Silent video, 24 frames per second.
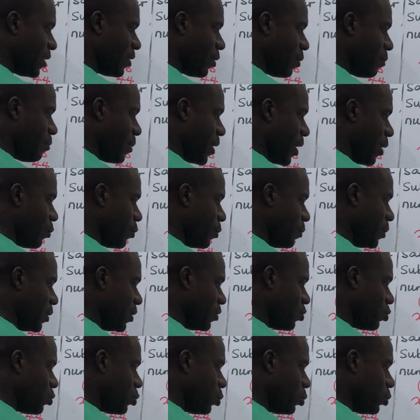number will be
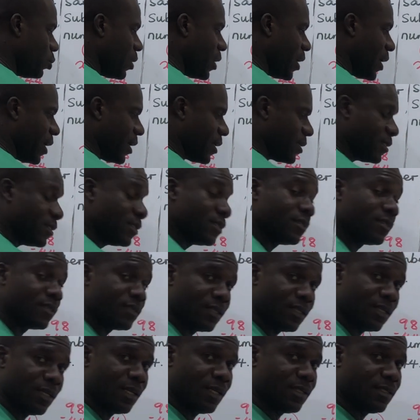2x,
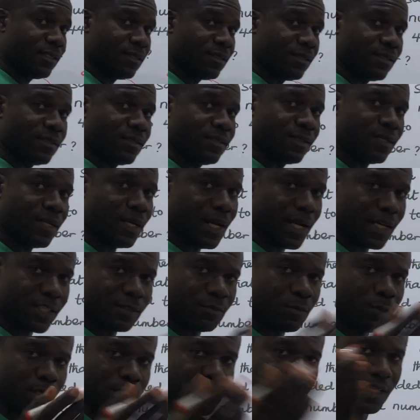isn't it?
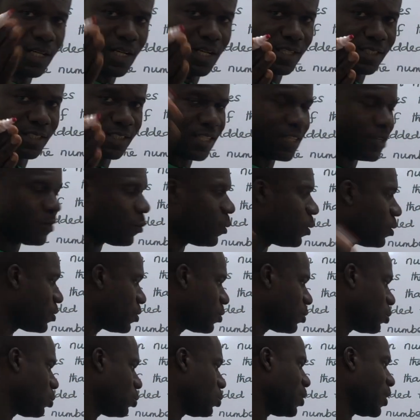X plus x
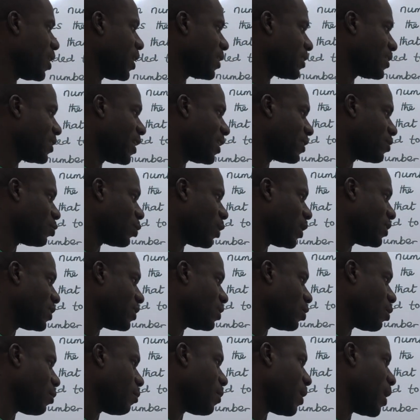equals 2x. That's twice the
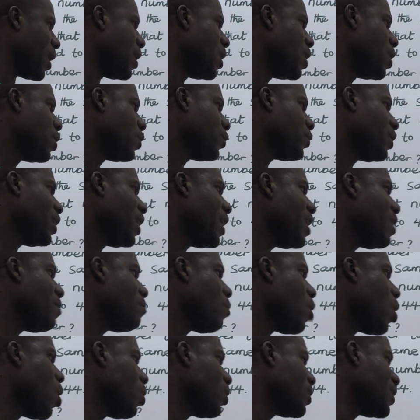number. 3
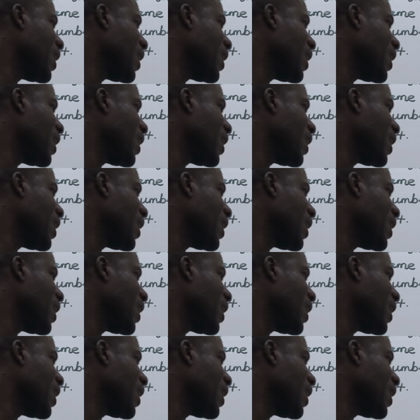more